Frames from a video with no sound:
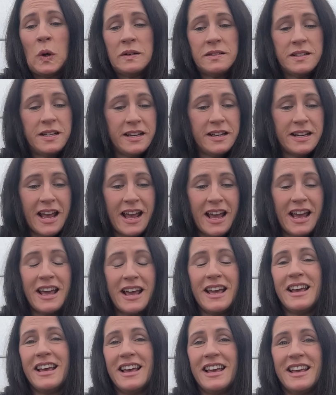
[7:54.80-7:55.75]

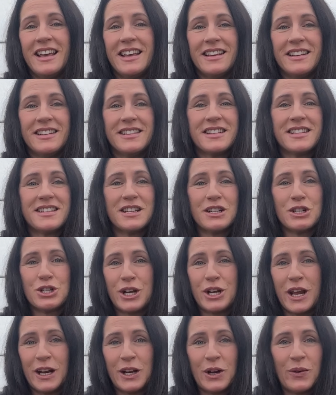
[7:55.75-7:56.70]
Today is
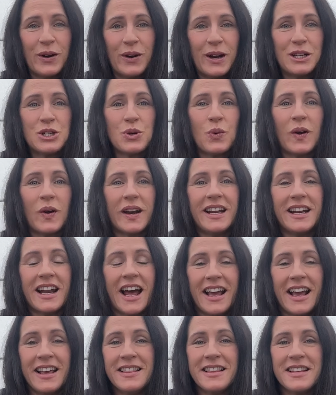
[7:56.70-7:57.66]
January
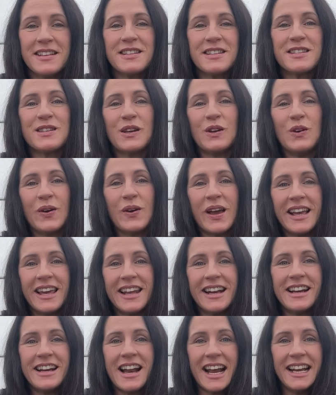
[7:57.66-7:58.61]
29th, so you can get
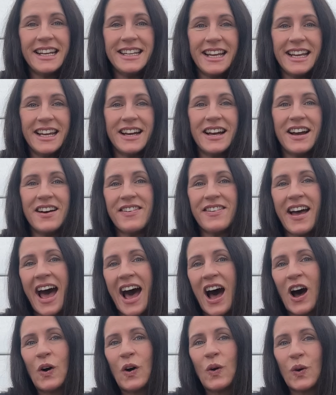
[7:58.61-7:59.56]
an idea of
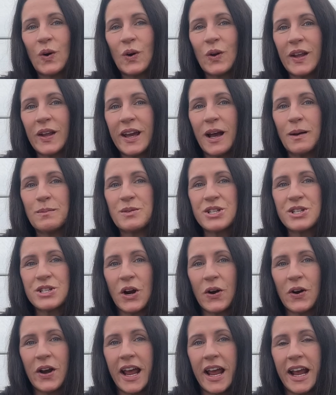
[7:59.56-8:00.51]
how early I'm
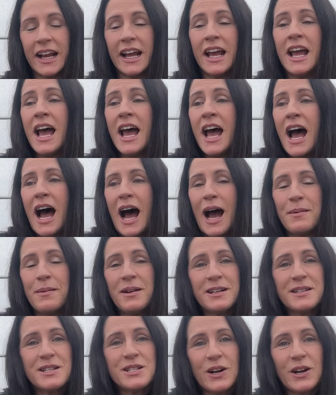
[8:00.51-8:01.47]
starting. I'm
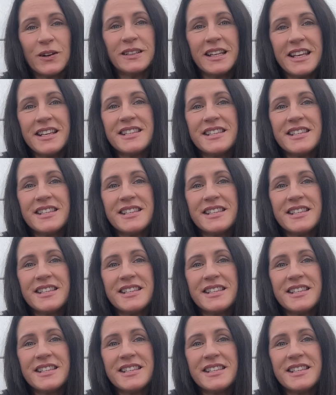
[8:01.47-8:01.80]
going to start these